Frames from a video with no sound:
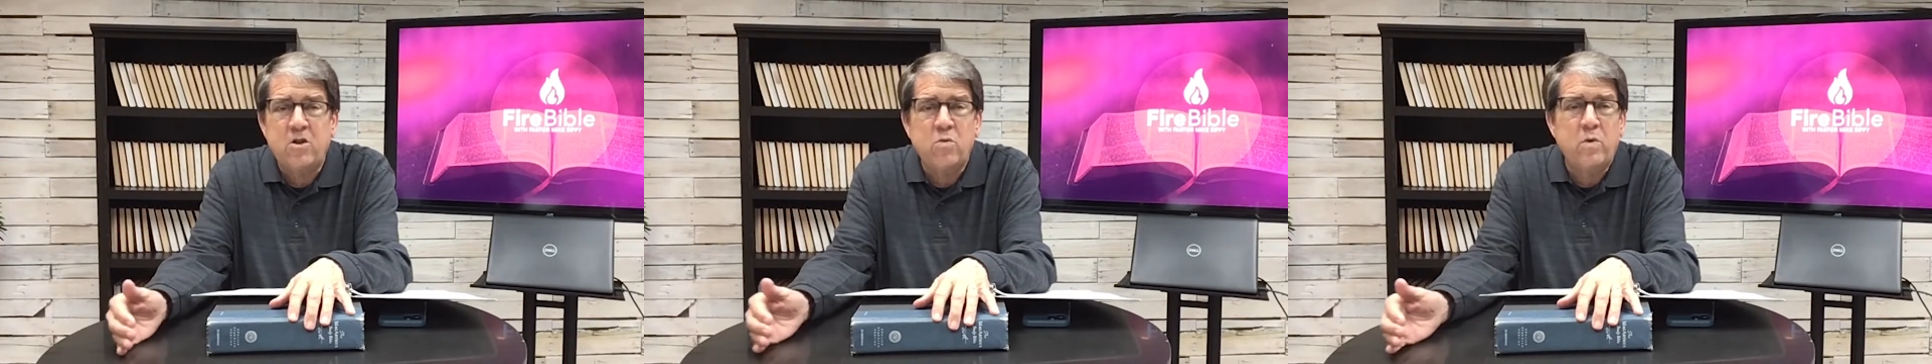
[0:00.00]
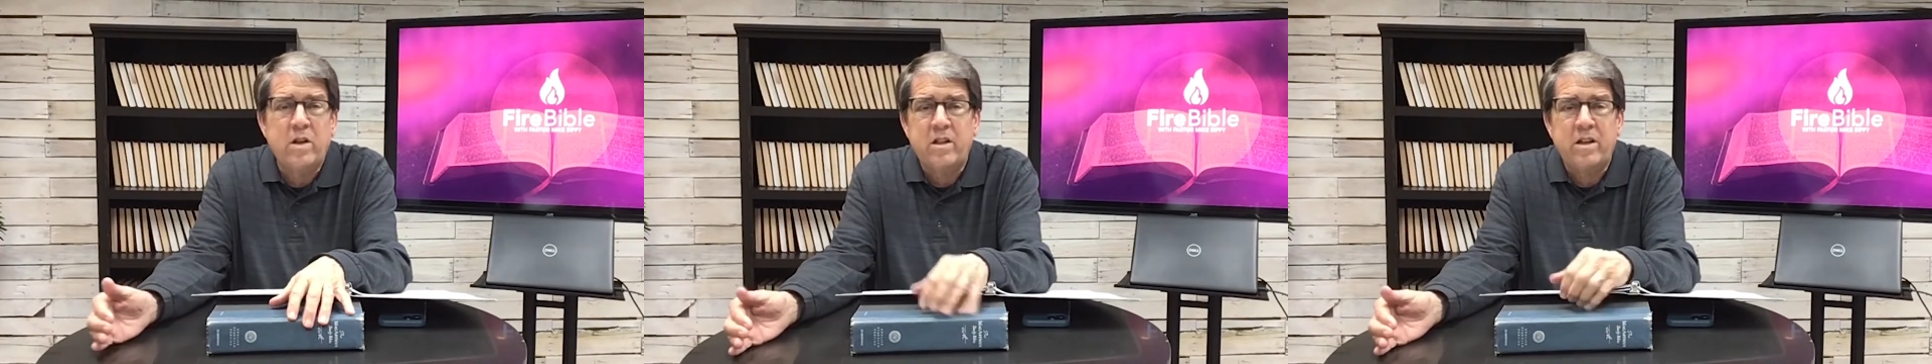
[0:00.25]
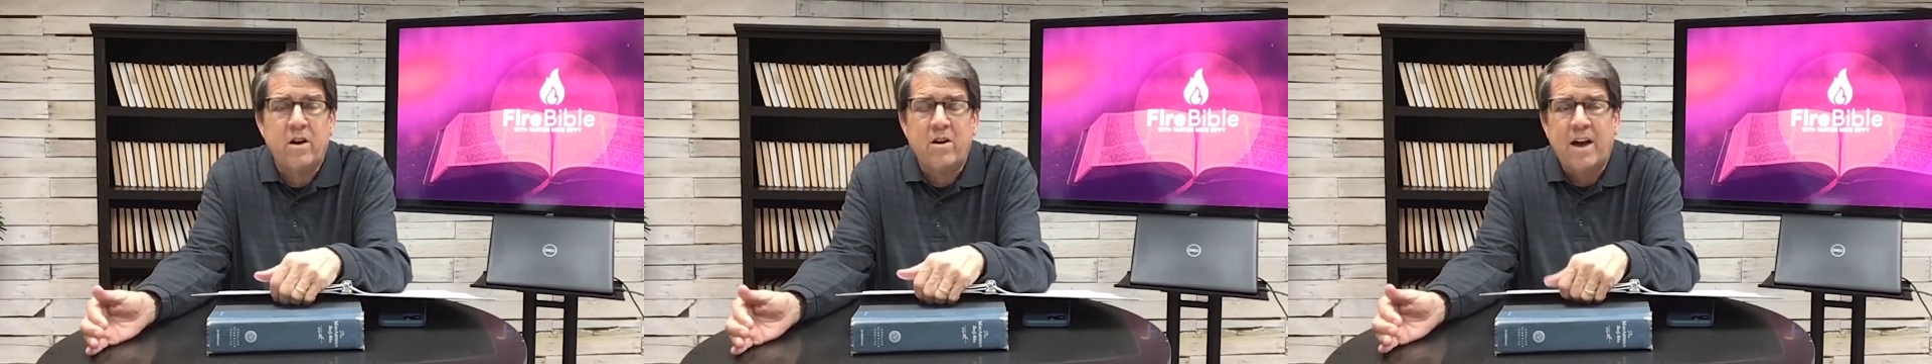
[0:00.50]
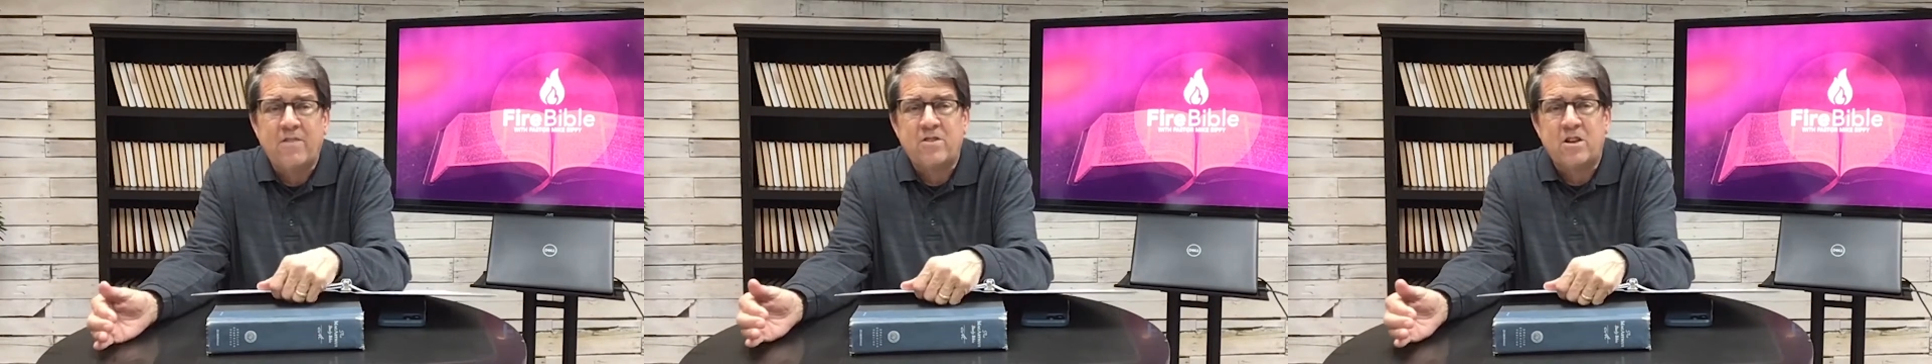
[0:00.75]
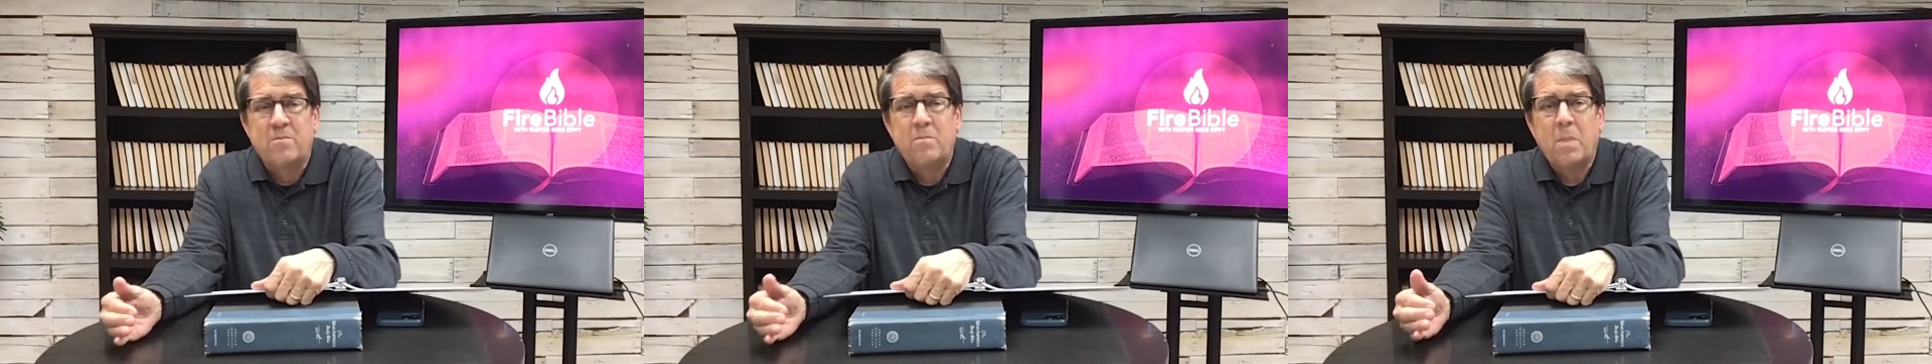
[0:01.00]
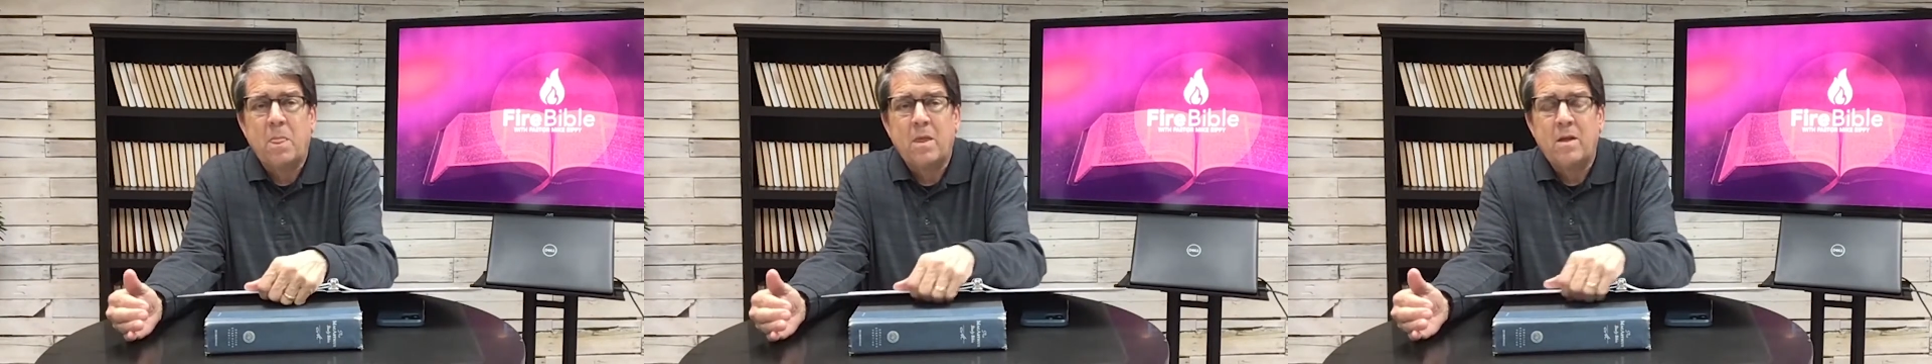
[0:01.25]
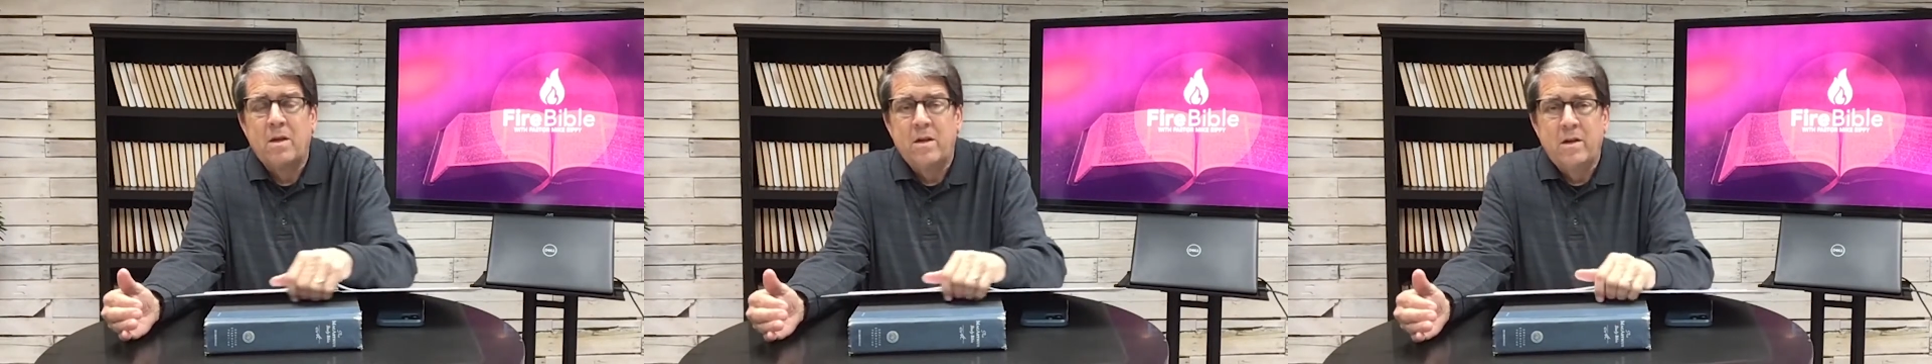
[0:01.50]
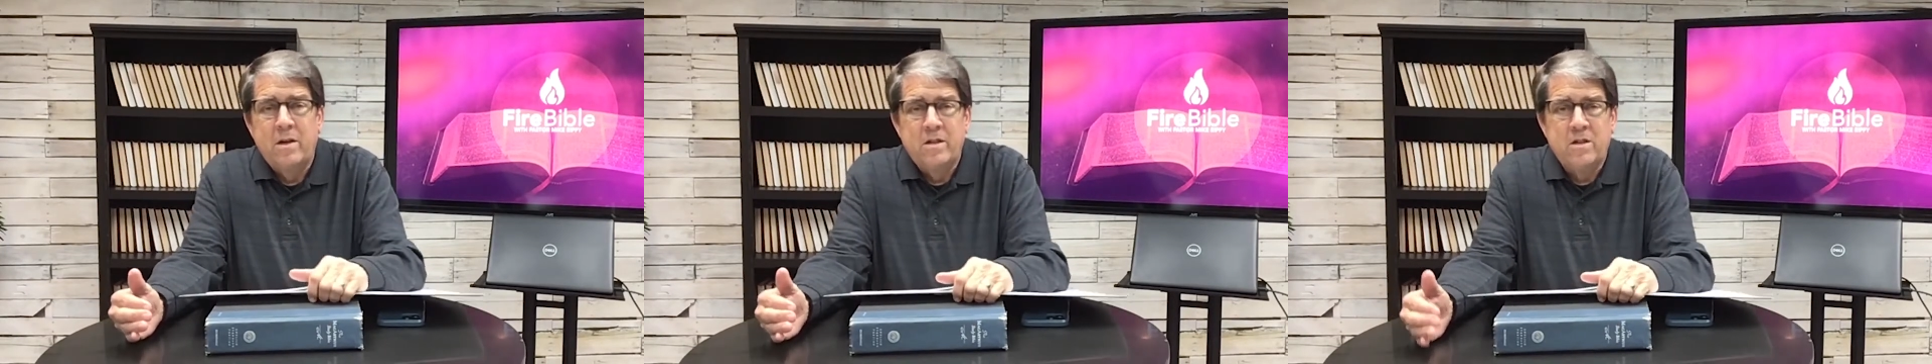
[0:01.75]
You really don't have to
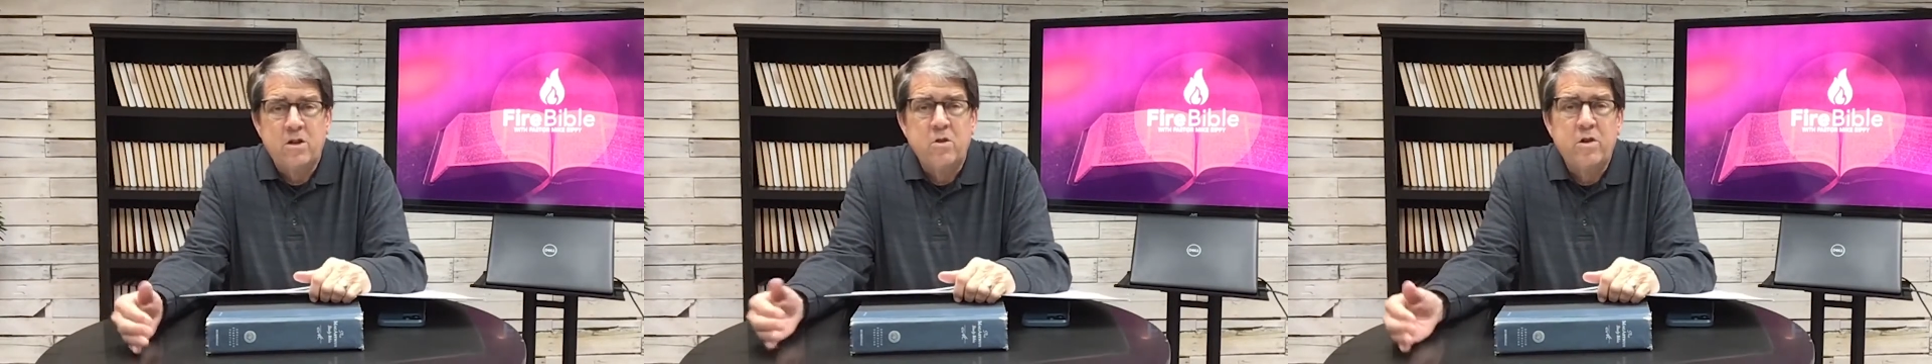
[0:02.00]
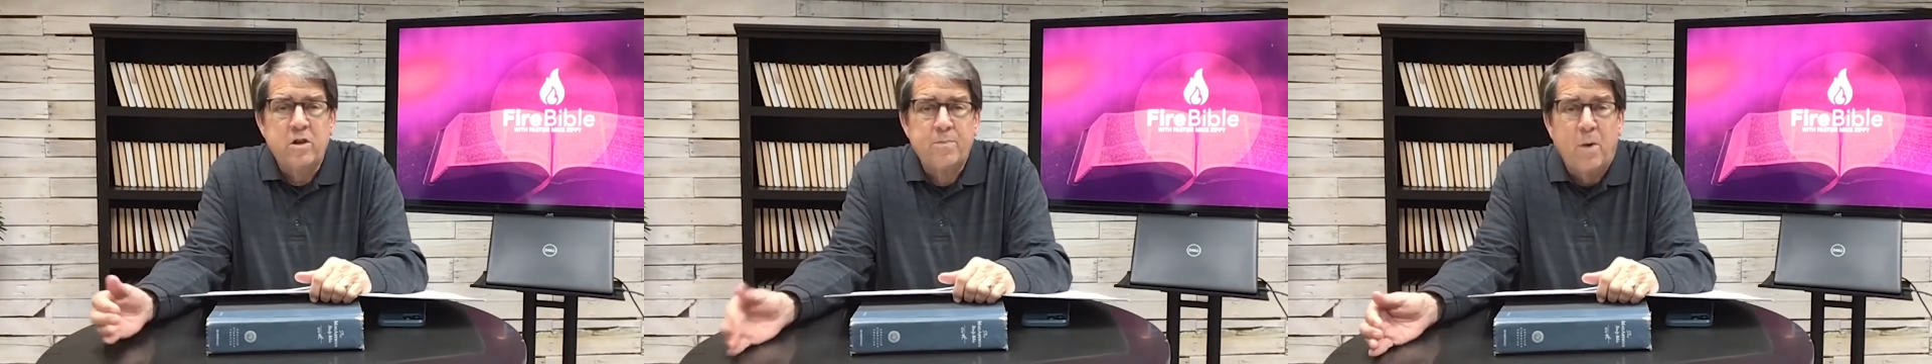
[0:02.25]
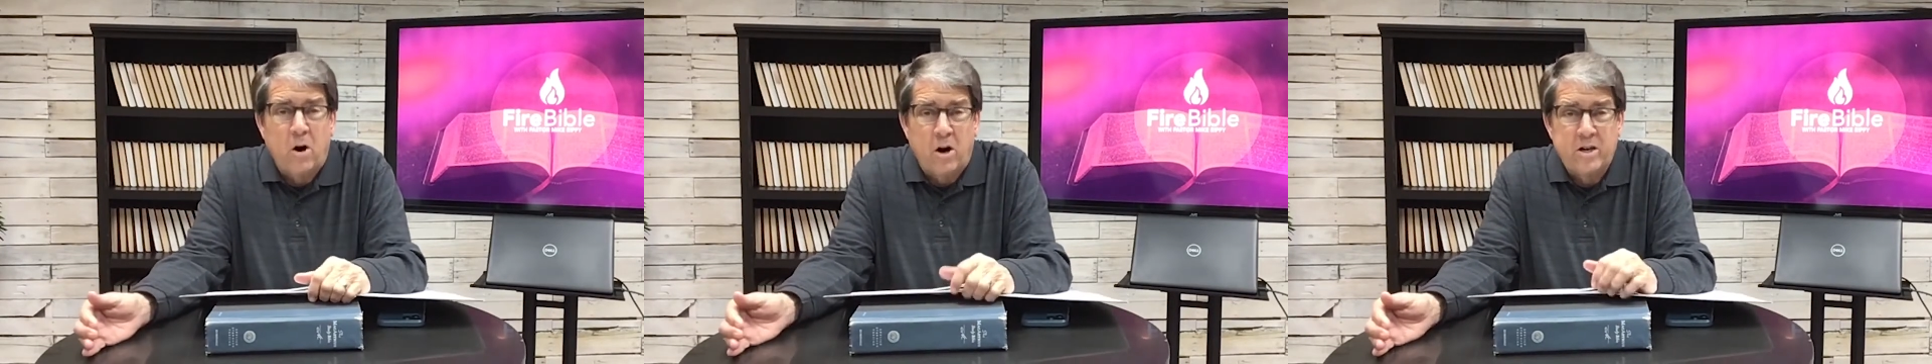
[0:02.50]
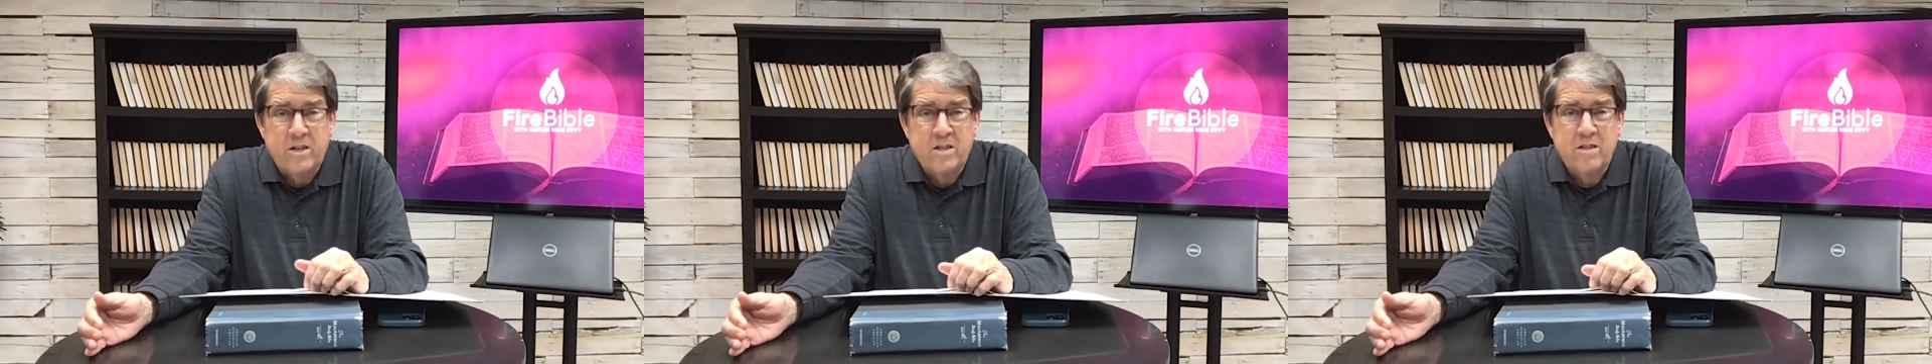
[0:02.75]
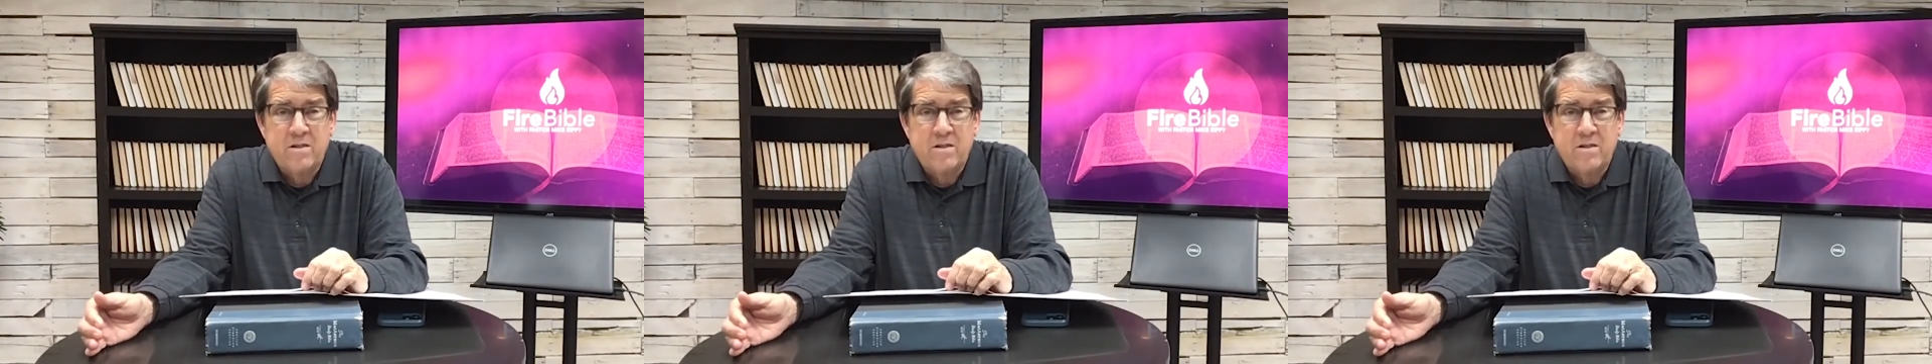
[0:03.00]
do this part.